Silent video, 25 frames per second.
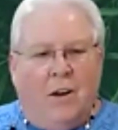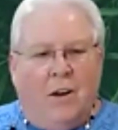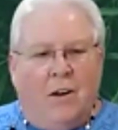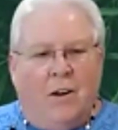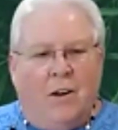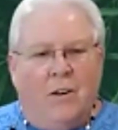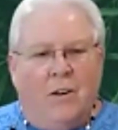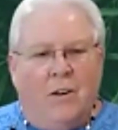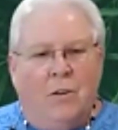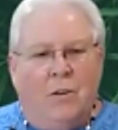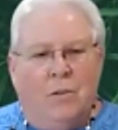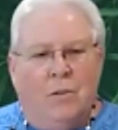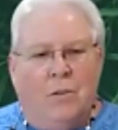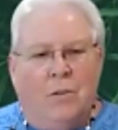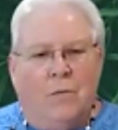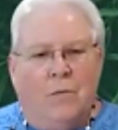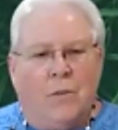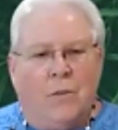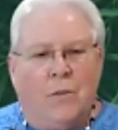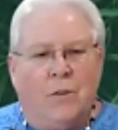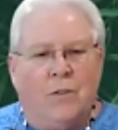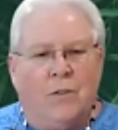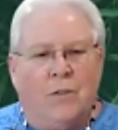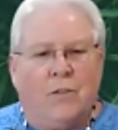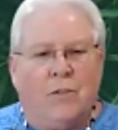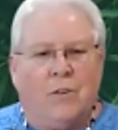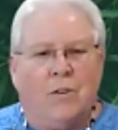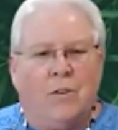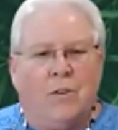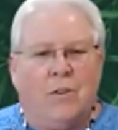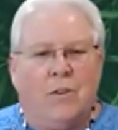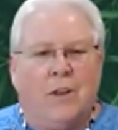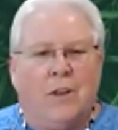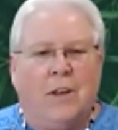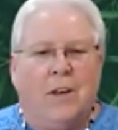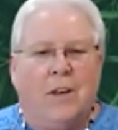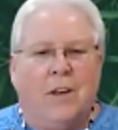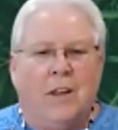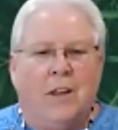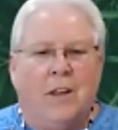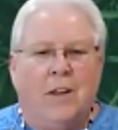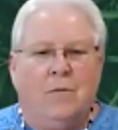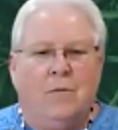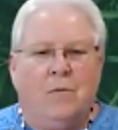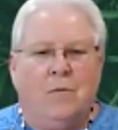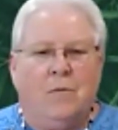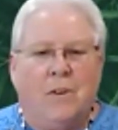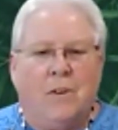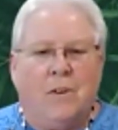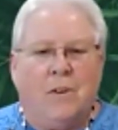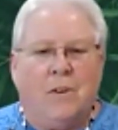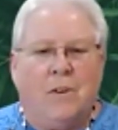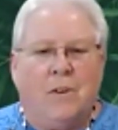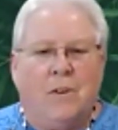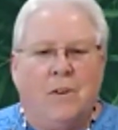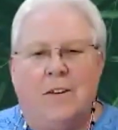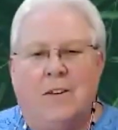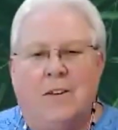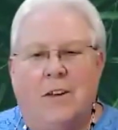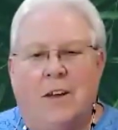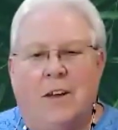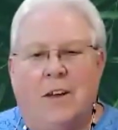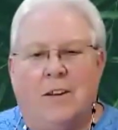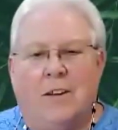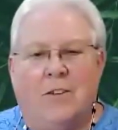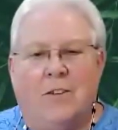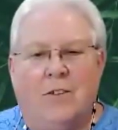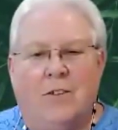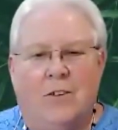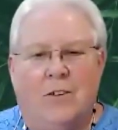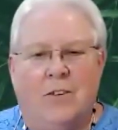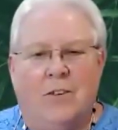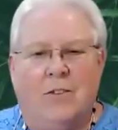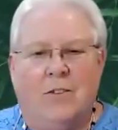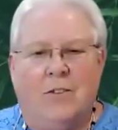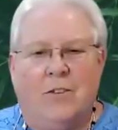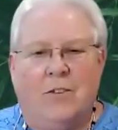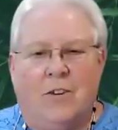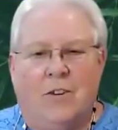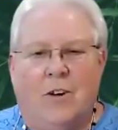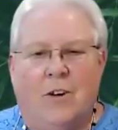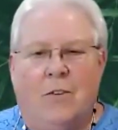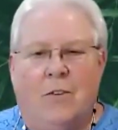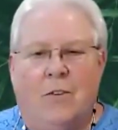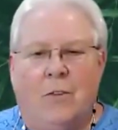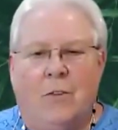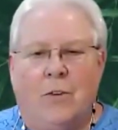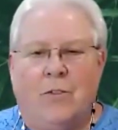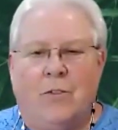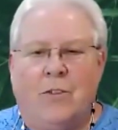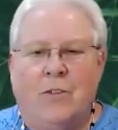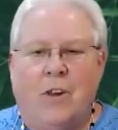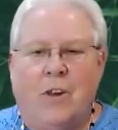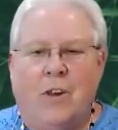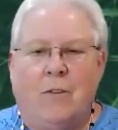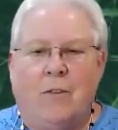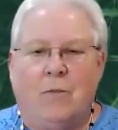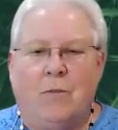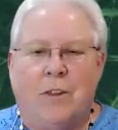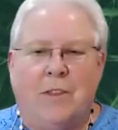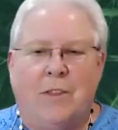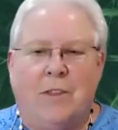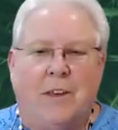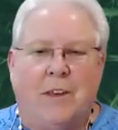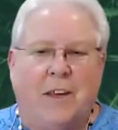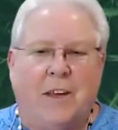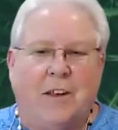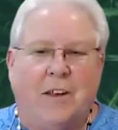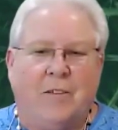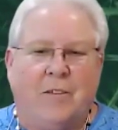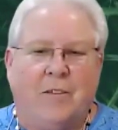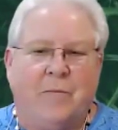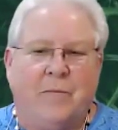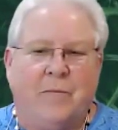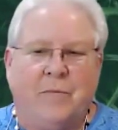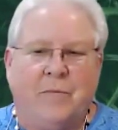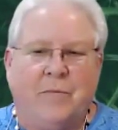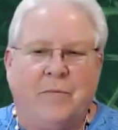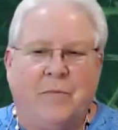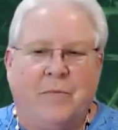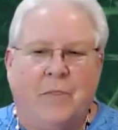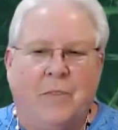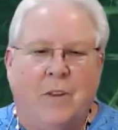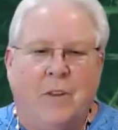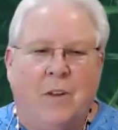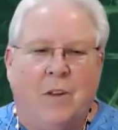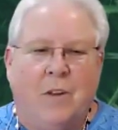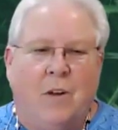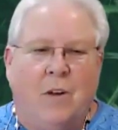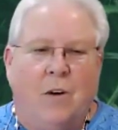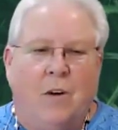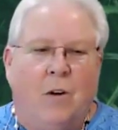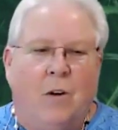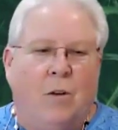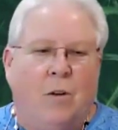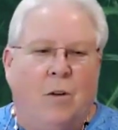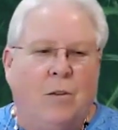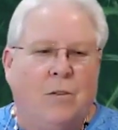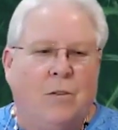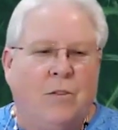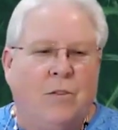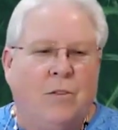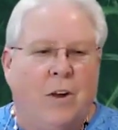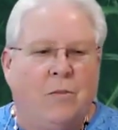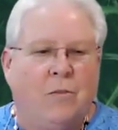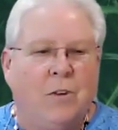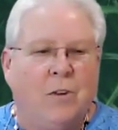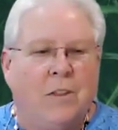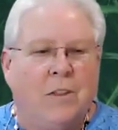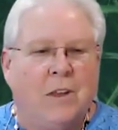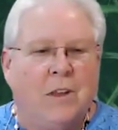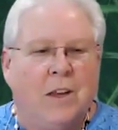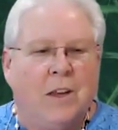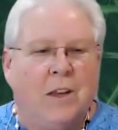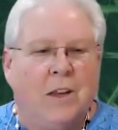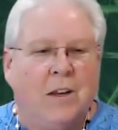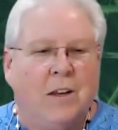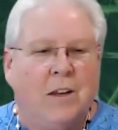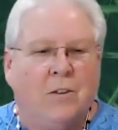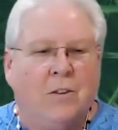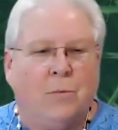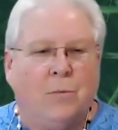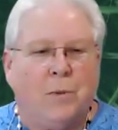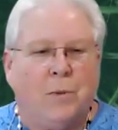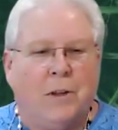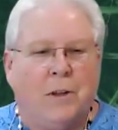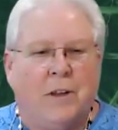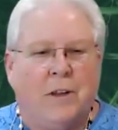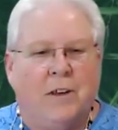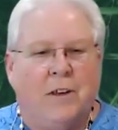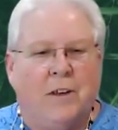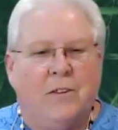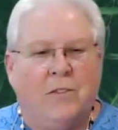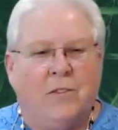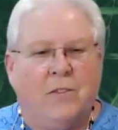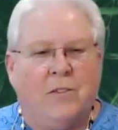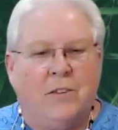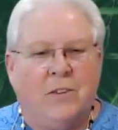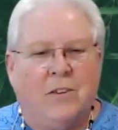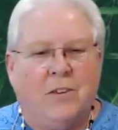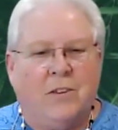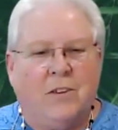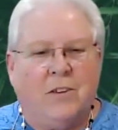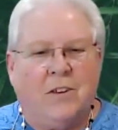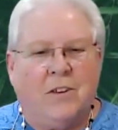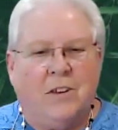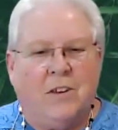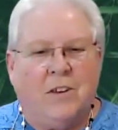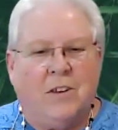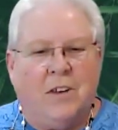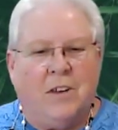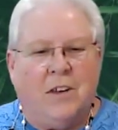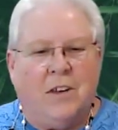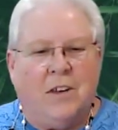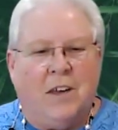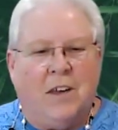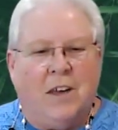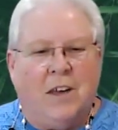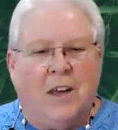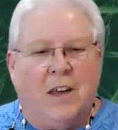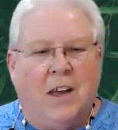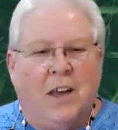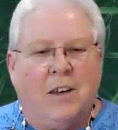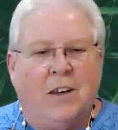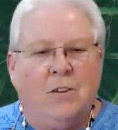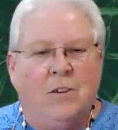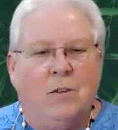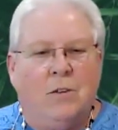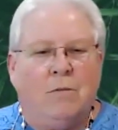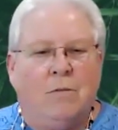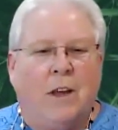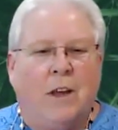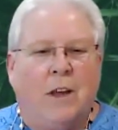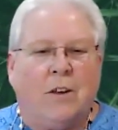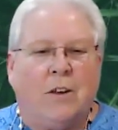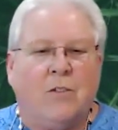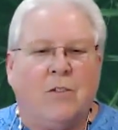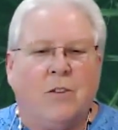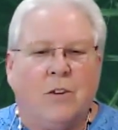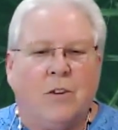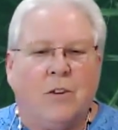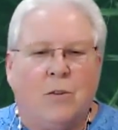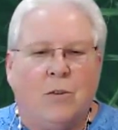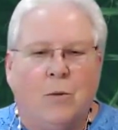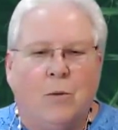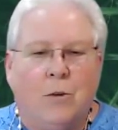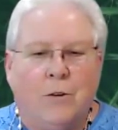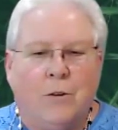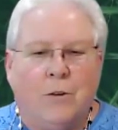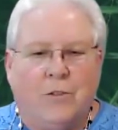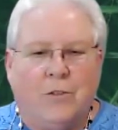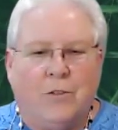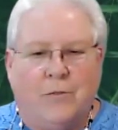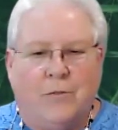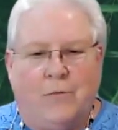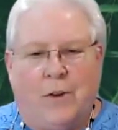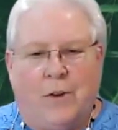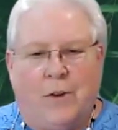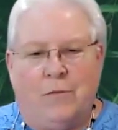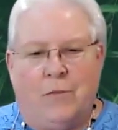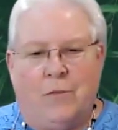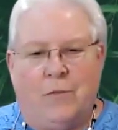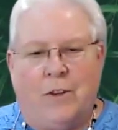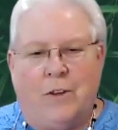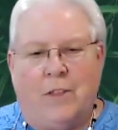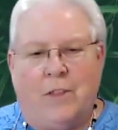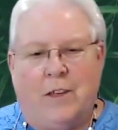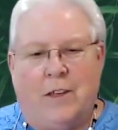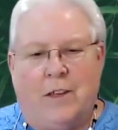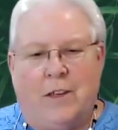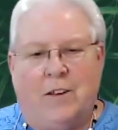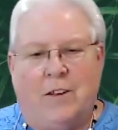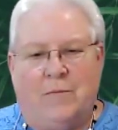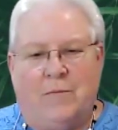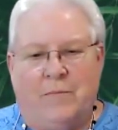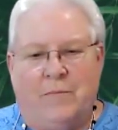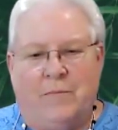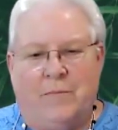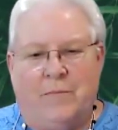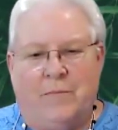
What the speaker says: A universal and infinite intelligence governs everything, holds everything in its place, and directs the course of everything.